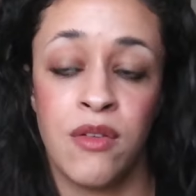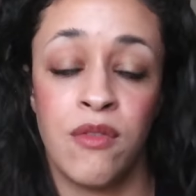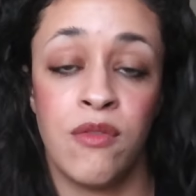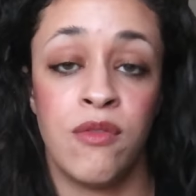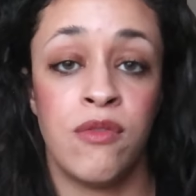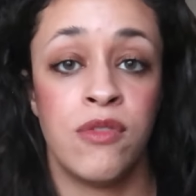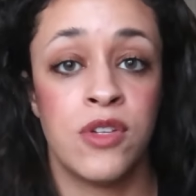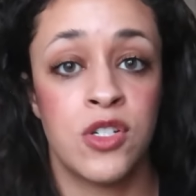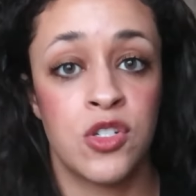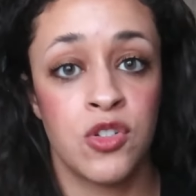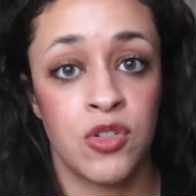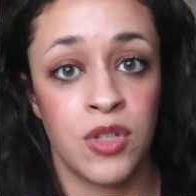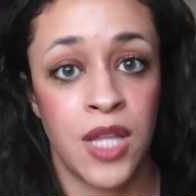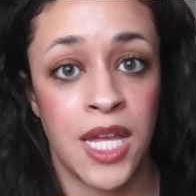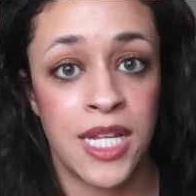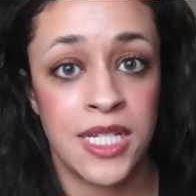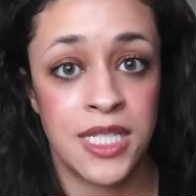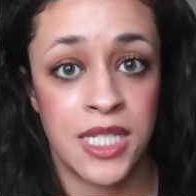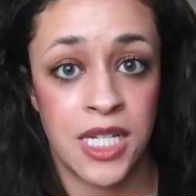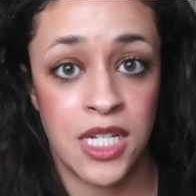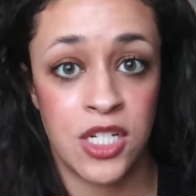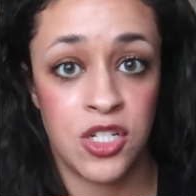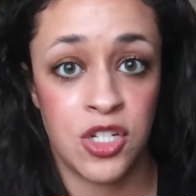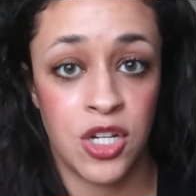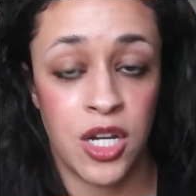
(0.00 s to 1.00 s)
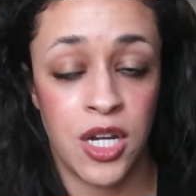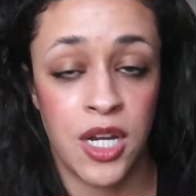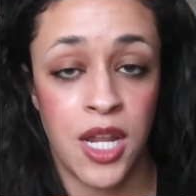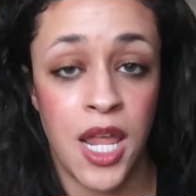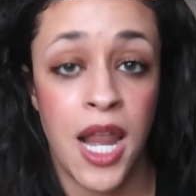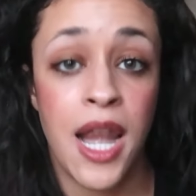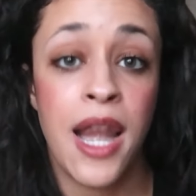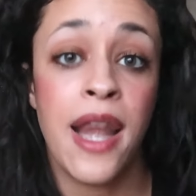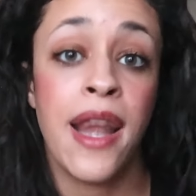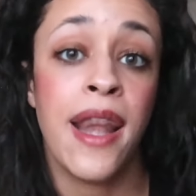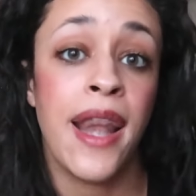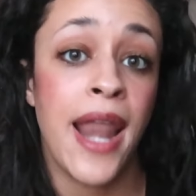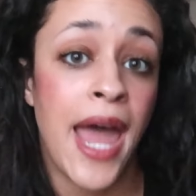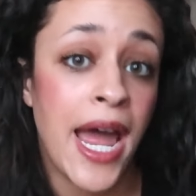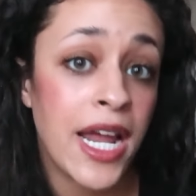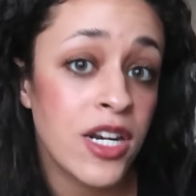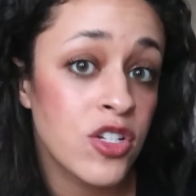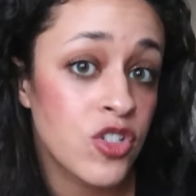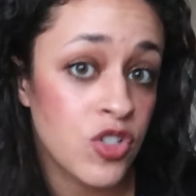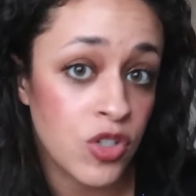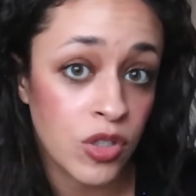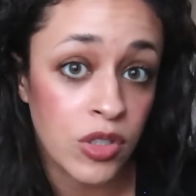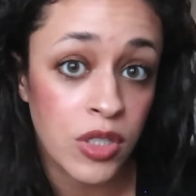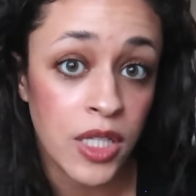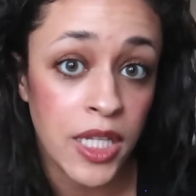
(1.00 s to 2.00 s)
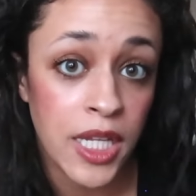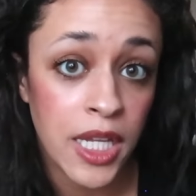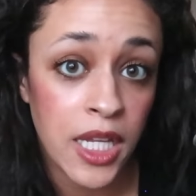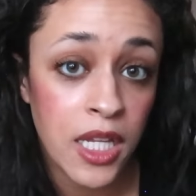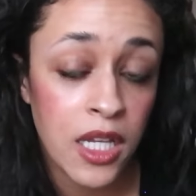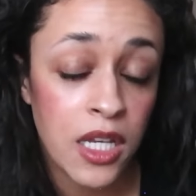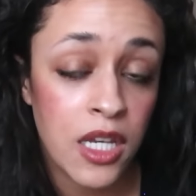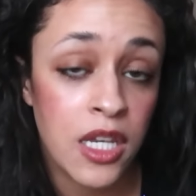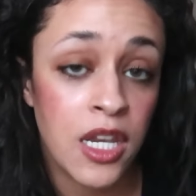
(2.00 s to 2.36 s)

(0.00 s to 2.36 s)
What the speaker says: visualization naturally,